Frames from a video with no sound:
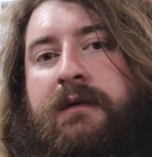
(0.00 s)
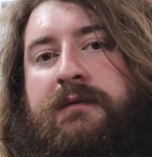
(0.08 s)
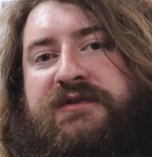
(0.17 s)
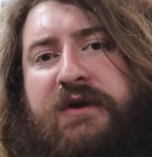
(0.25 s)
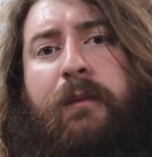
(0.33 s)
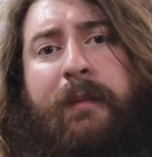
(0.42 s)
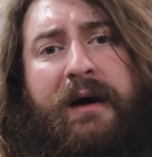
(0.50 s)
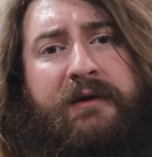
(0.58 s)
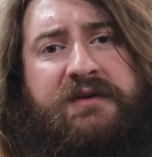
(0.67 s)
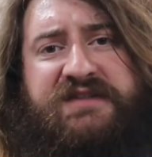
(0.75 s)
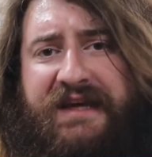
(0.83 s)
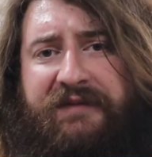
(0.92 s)
So
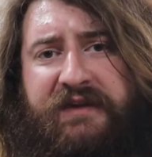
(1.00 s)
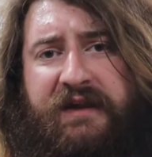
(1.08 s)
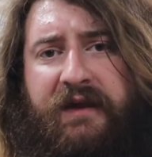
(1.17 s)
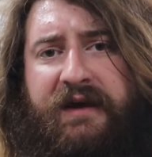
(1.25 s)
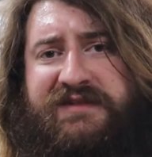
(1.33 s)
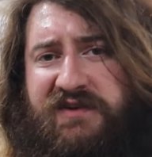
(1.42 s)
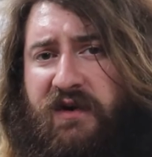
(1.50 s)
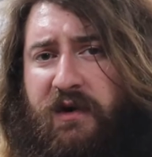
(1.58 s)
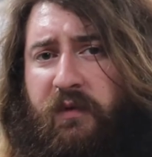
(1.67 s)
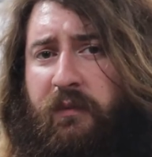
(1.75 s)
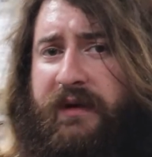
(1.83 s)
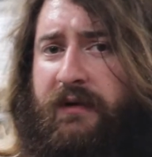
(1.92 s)
modern safety glass in
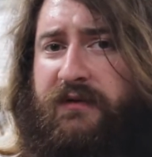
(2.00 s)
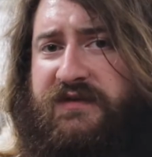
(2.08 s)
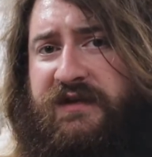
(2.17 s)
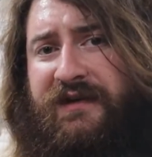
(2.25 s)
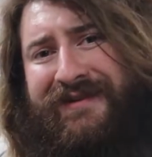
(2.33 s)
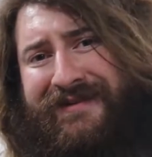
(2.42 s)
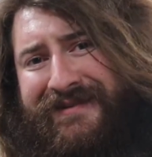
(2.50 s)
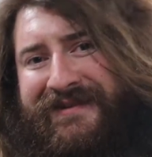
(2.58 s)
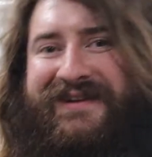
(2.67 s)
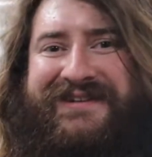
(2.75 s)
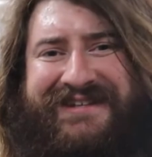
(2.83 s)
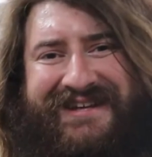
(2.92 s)
automobiles,
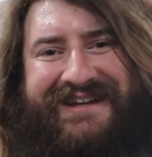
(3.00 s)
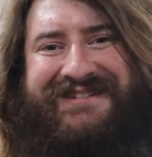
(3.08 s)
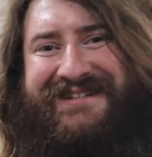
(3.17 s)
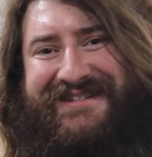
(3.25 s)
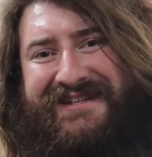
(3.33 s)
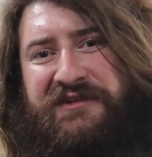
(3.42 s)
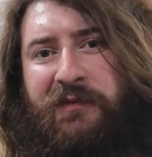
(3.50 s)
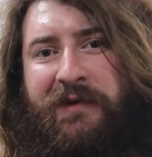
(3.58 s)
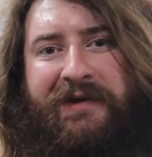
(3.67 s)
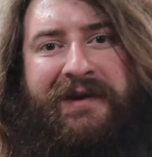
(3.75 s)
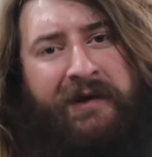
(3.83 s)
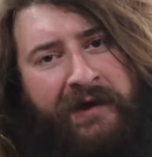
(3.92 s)
such as this
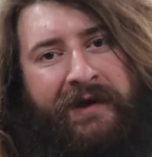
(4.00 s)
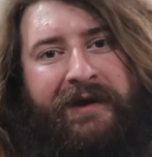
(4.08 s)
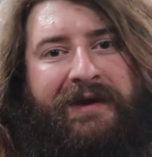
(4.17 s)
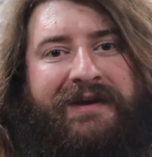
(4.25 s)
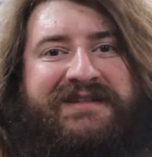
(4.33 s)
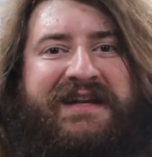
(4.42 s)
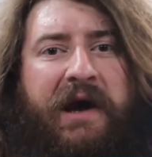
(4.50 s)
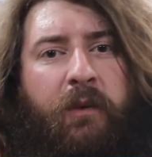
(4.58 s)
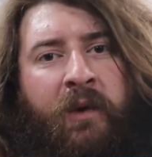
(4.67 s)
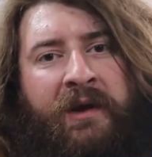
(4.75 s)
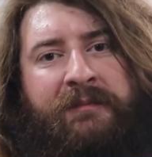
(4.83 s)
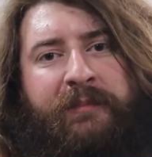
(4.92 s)
one, is not
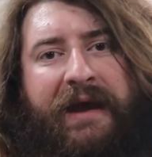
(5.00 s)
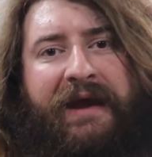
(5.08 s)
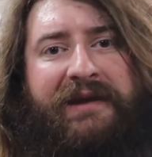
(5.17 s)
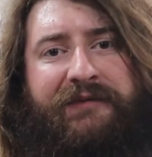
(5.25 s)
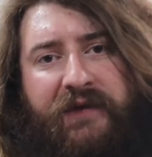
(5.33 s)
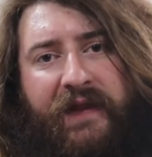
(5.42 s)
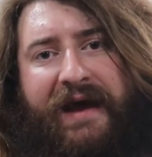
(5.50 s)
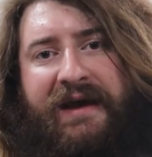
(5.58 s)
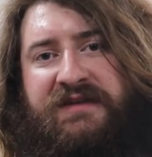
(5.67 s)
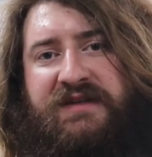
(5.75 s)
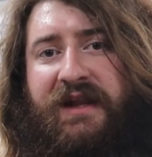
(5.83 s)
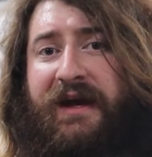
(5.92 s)
one pane of
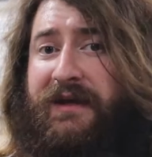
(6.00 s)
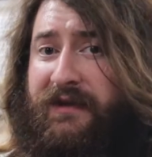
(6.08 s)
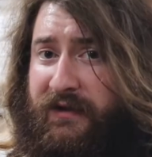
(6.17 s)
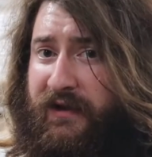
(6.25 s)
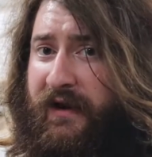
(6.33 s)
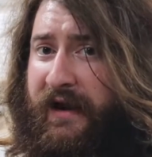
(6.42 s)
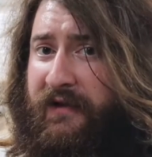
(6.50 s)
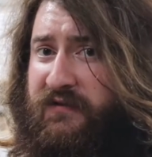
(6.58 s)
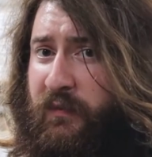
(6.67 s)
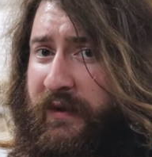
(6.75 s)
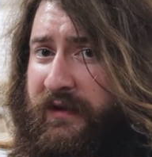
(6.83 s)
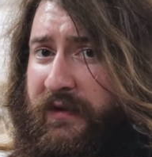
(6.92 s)
glass like your
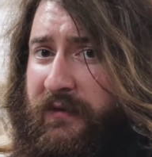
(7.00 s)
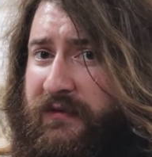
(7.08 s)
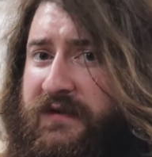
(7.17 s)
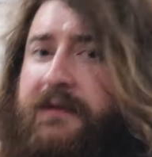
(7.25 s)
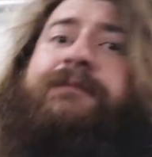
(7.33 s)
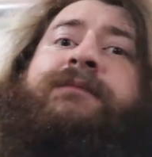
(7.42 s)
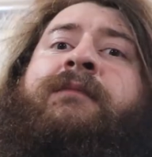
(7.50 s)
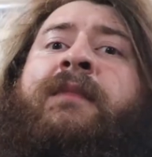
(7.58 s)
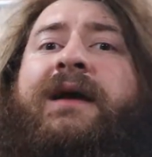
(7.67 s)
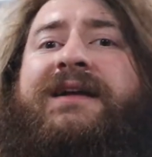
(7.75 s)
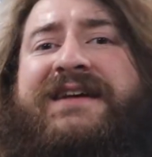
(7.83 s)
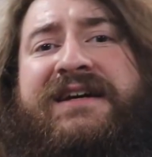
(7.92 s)
house windows.
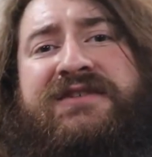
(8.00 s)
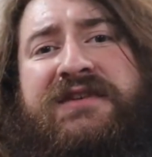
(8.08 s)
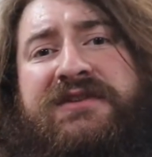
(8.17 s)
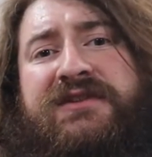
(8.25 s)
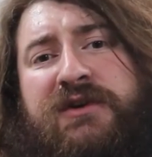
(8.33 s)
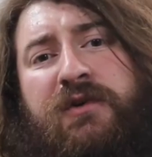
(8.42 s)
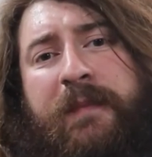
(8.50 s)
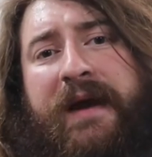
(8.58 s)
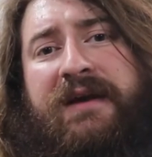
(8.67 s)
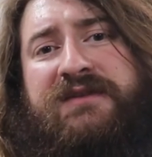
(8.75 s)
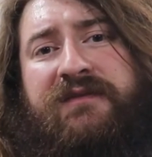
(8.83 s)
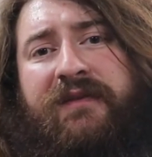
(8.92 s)
It's actually two
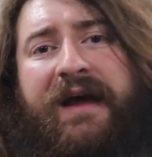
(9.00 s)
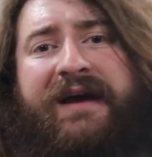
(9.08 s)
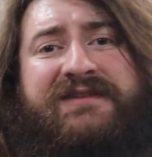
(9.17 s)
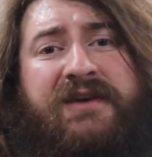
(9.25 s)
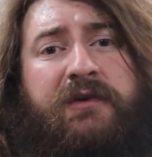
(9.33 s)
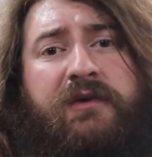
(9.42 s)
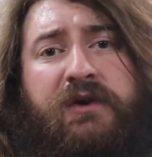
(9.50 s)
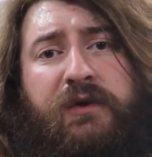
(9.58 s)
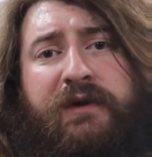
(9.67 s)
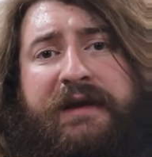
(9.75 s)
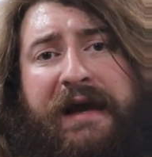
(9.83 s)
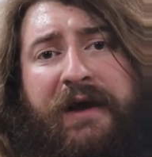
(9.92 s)
panes of glass that are
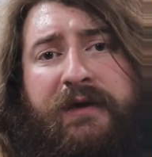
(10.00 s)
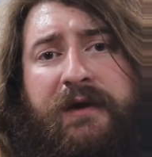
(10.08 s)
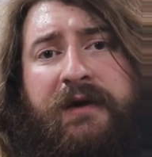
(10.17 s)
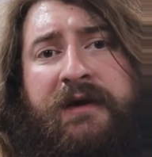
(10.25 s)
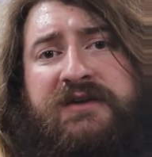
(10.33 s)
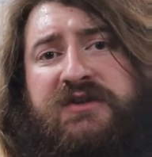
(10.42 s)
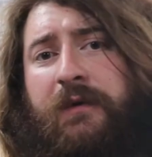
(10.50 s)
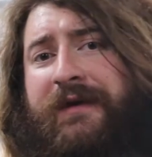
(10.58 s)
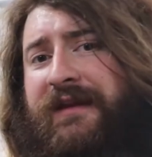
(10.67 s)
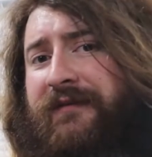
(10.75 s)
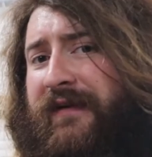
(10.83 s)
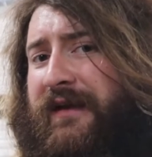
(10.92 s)
glued together. So
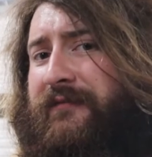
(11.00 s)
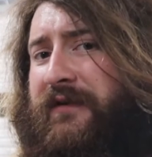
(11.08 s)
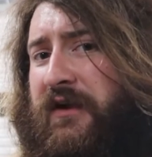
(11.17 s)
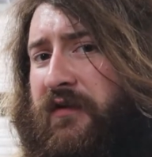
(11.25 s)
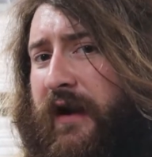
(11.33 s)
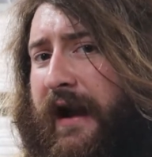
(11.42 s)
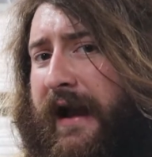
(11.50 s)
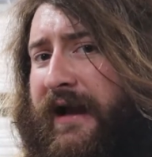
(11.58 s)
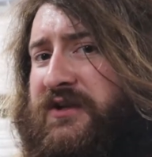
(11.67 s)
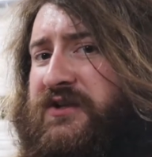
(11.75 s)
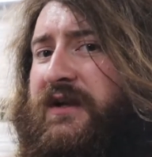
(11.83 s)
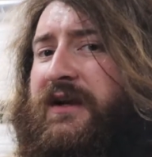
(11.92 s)
in the event of a
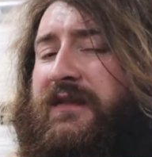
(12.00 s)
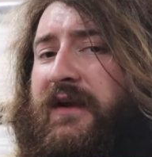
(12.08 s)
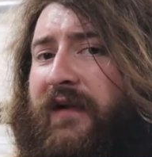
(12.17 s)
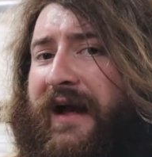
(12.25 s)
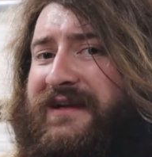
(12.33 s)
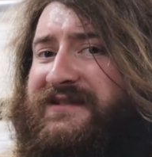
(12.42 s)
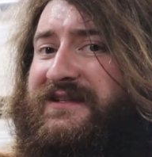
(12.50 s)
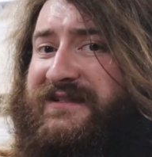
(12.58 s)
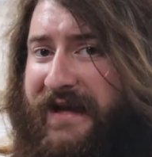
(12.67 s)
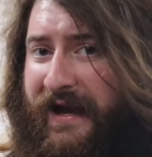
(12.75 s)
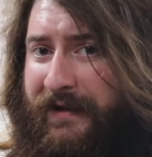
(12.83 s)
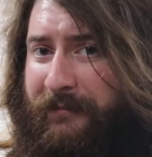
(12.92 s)
crash, the glass
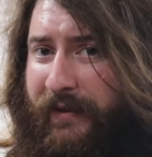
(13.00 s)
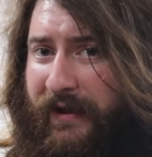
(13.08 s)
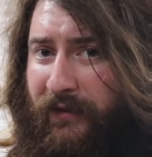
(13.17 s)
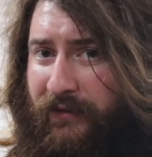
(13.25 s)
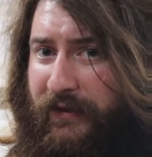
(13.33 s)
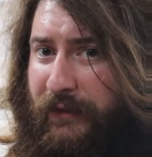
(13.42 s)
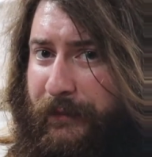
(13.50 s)
does not impale you.